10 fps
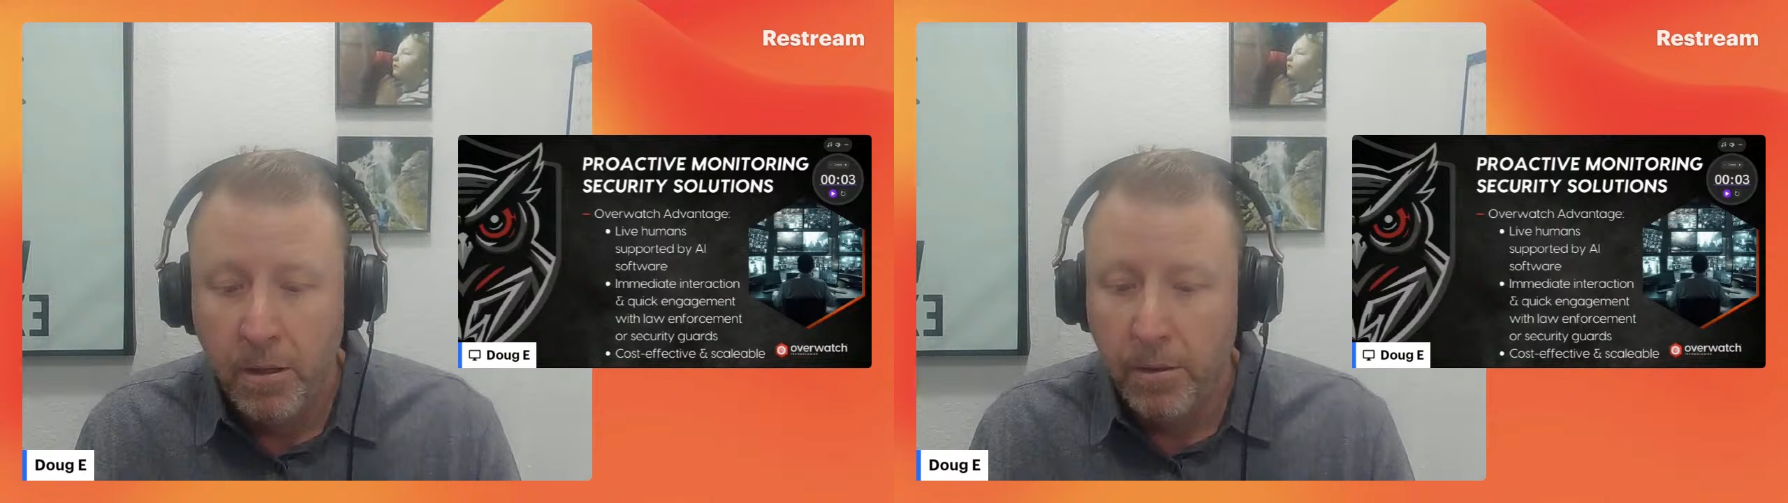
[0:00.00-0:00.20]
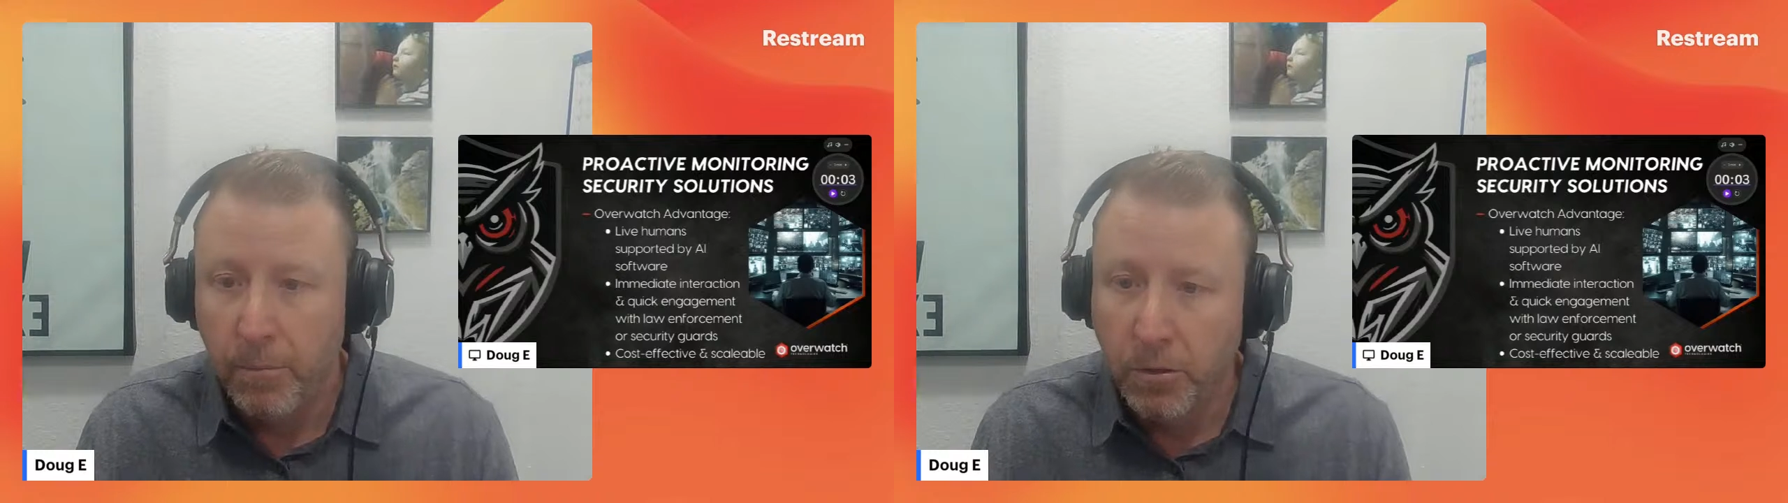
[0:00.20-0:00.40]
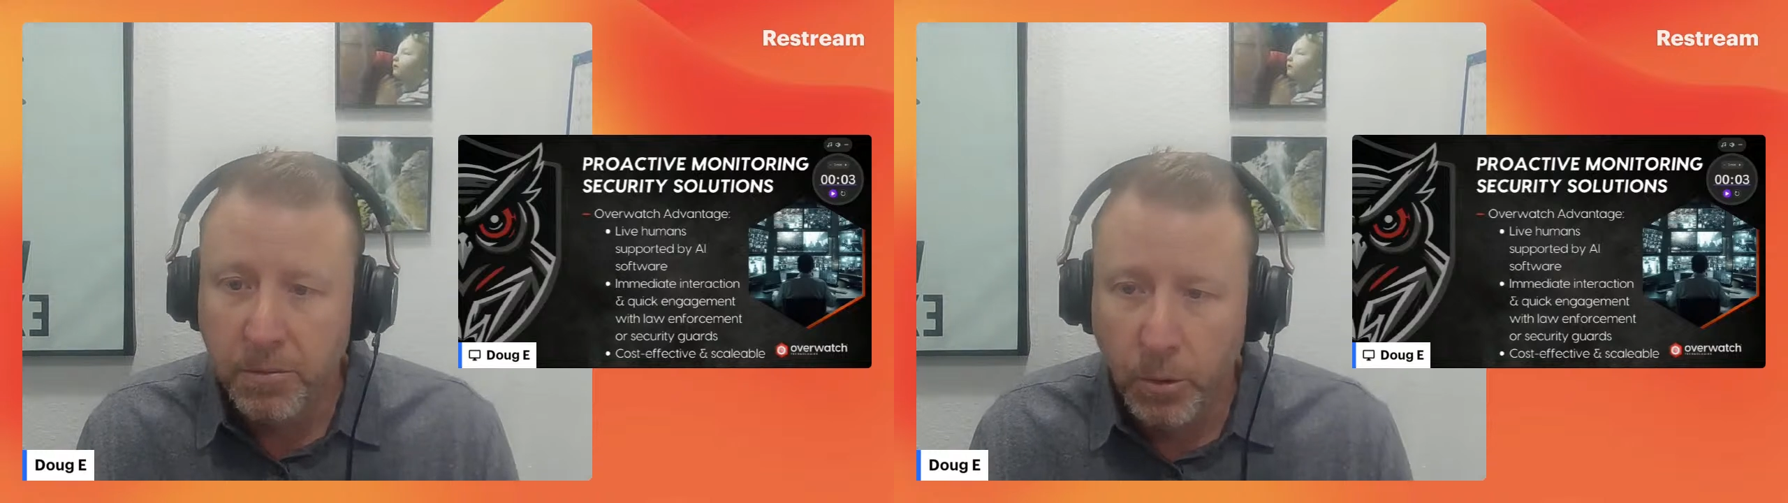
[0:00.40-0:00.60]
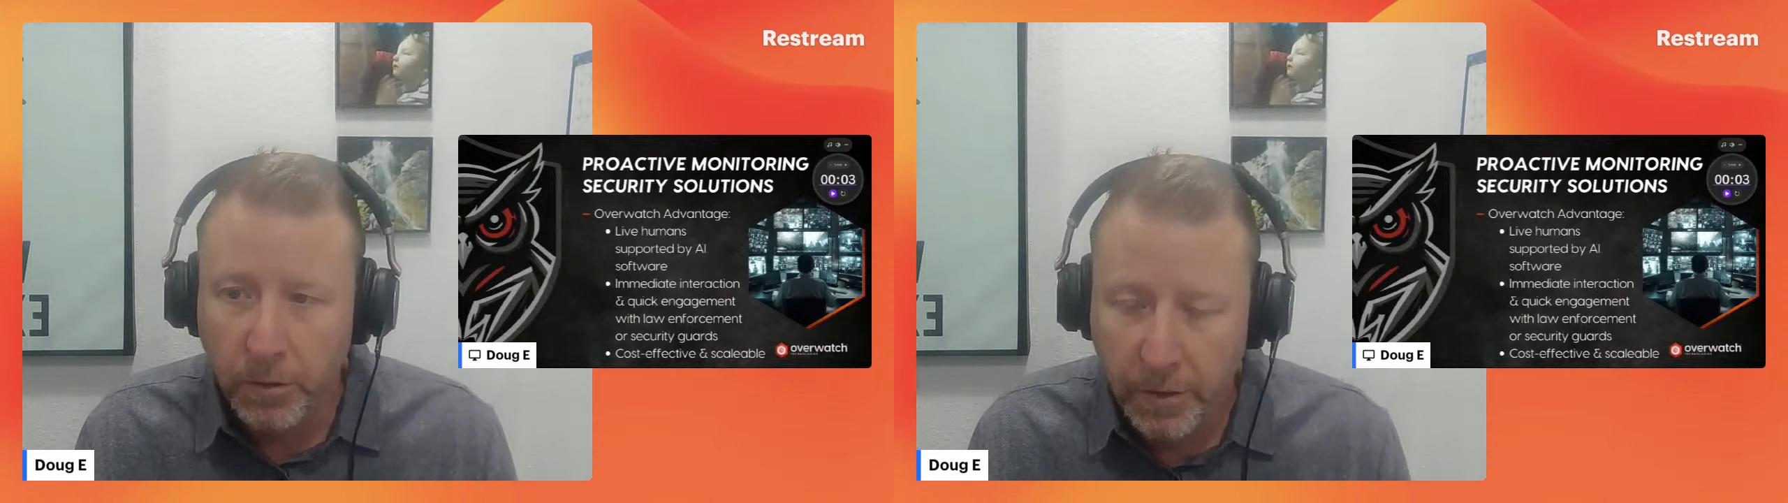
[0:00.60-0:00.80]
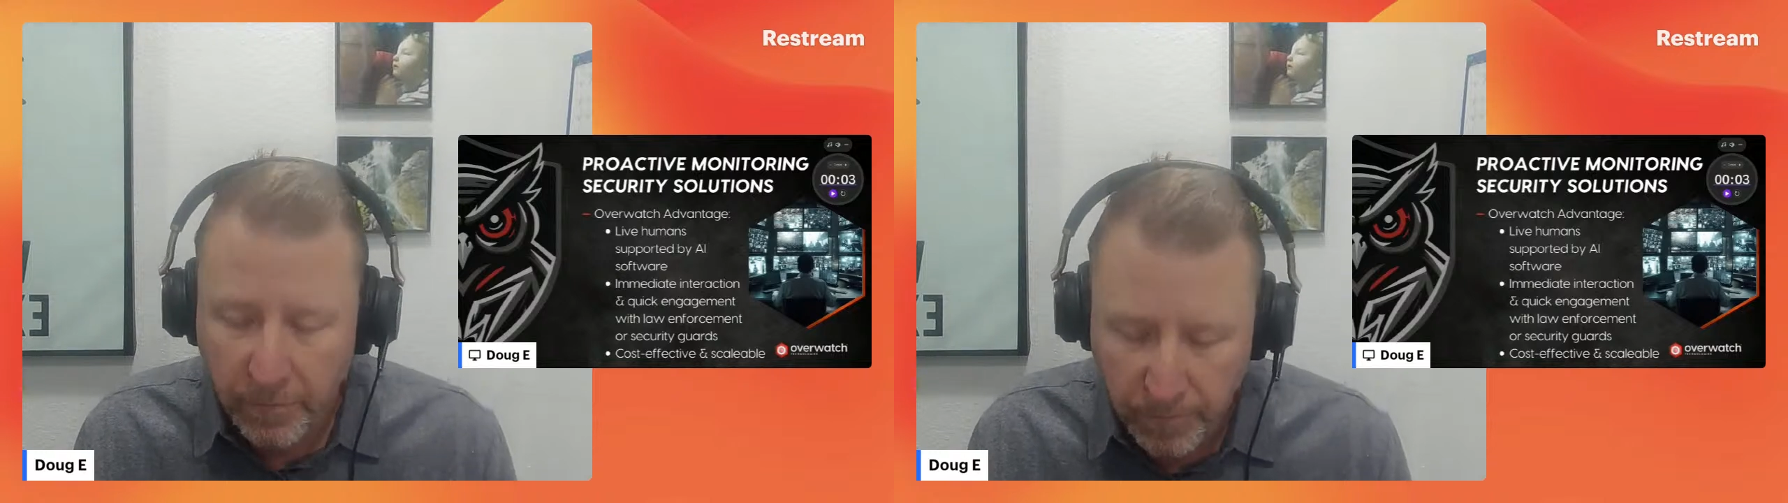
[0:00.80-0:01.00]
Most
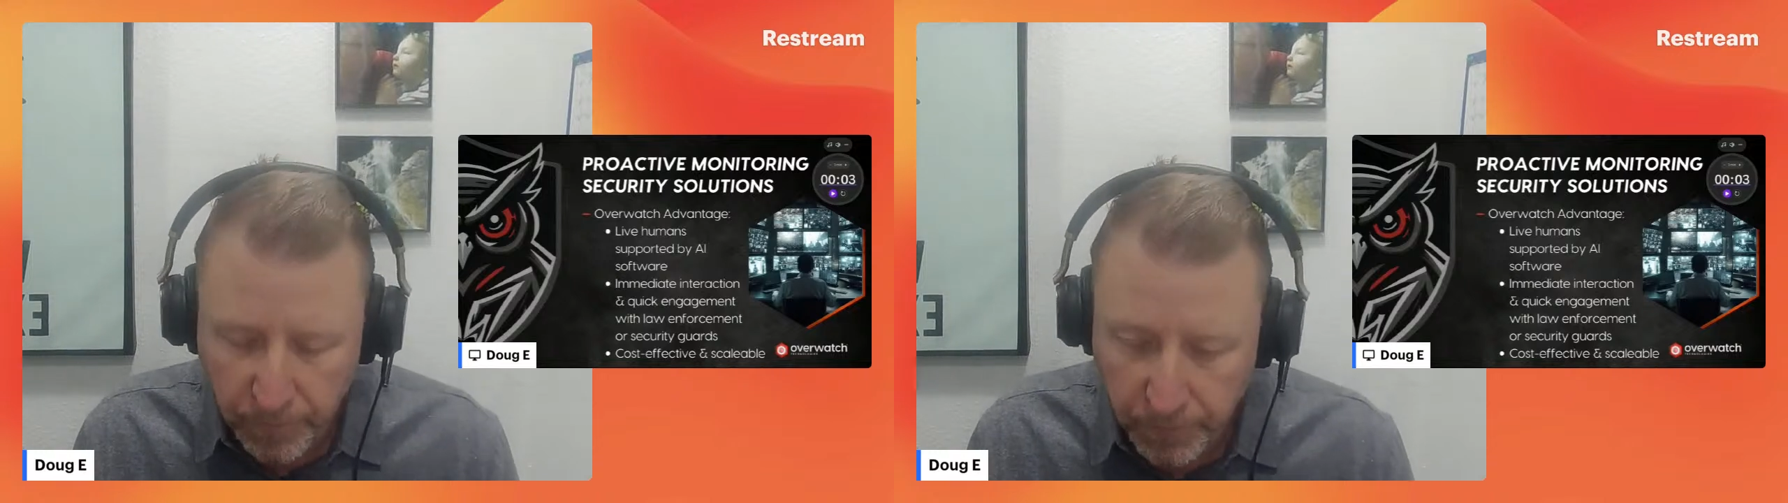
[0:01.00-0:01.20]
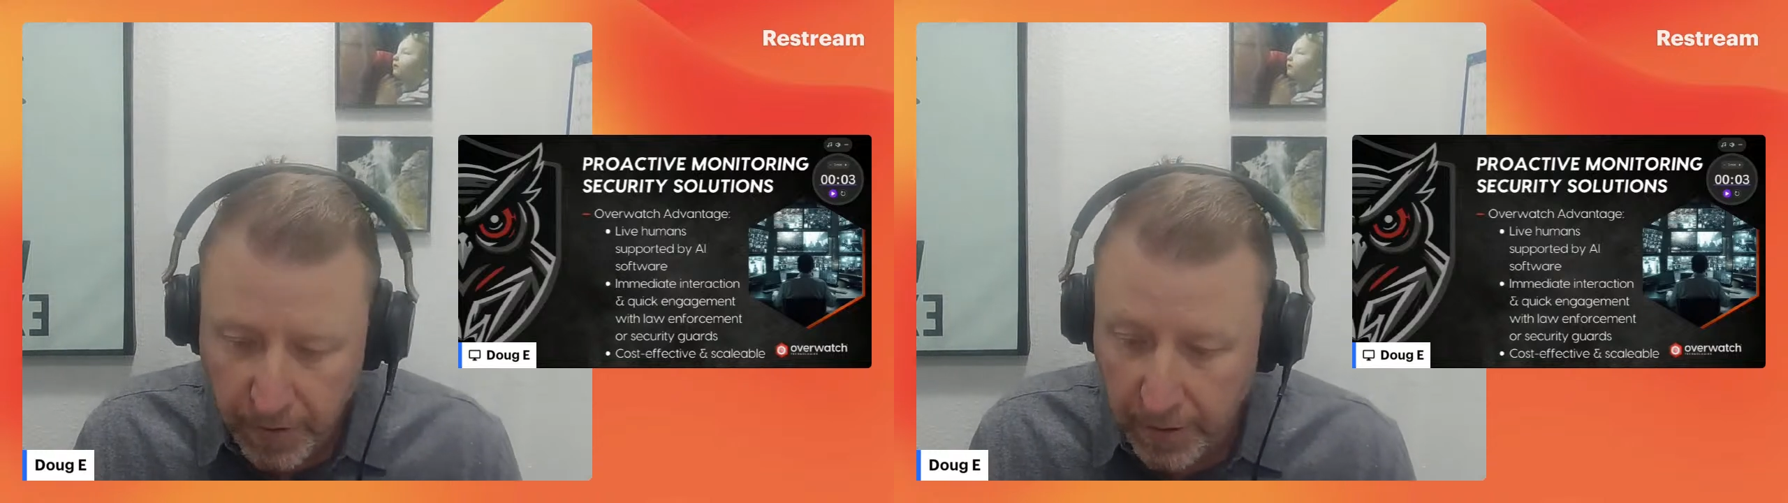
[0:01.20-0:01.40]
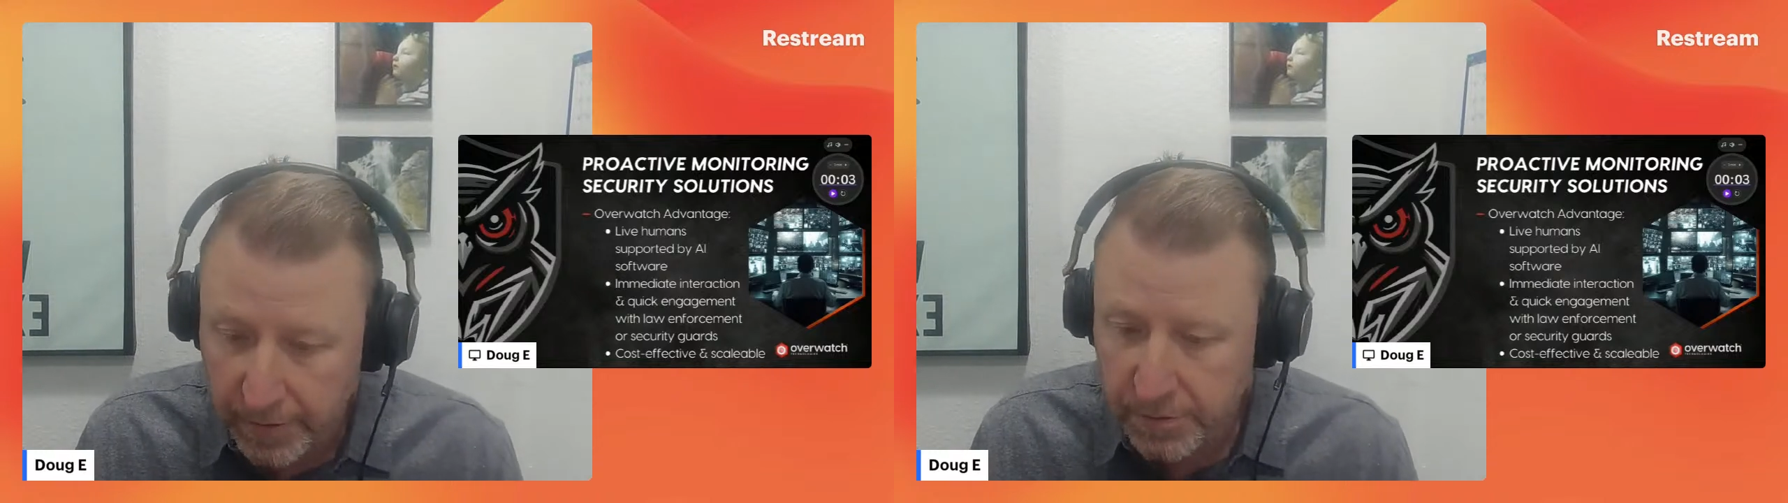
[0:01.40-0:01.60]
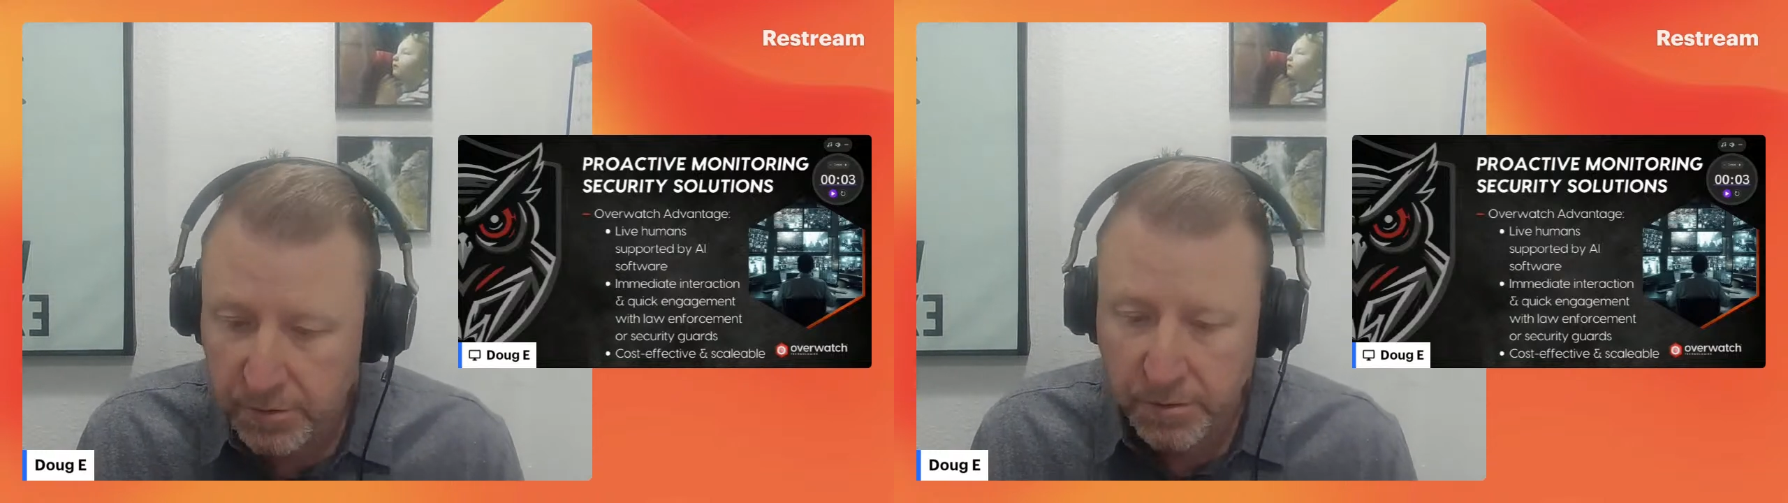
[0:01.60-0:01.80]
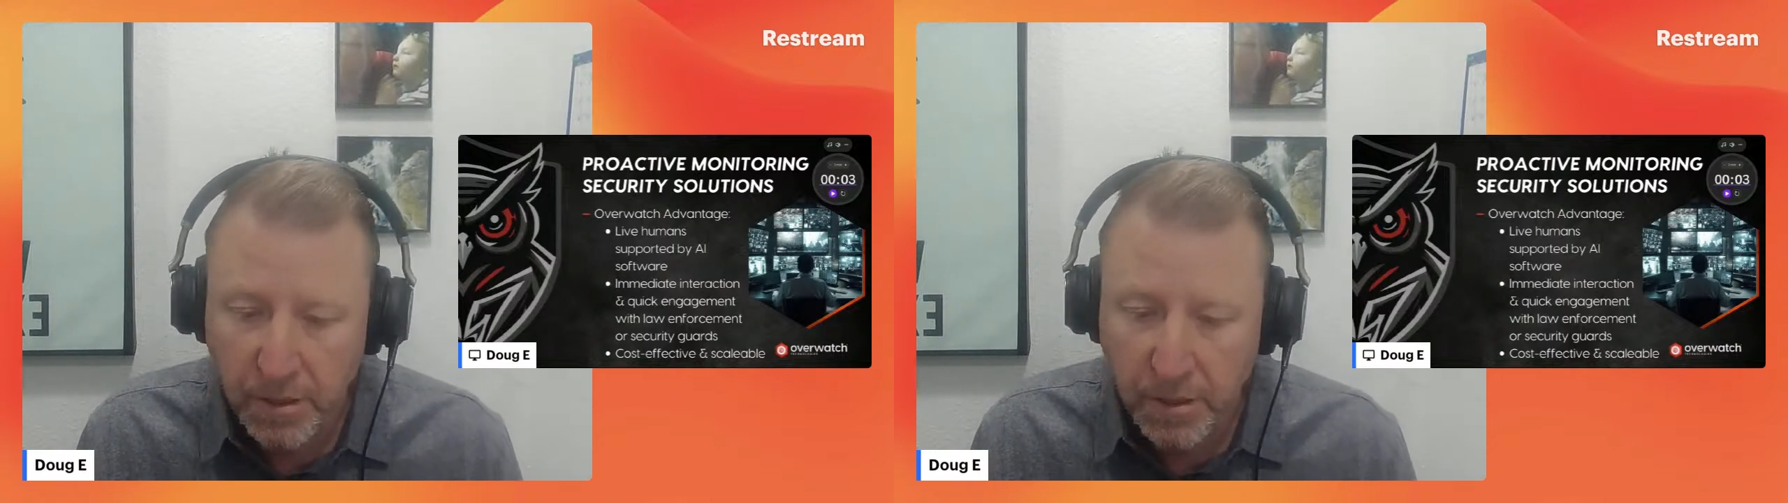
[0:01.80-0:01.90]
importantly, it's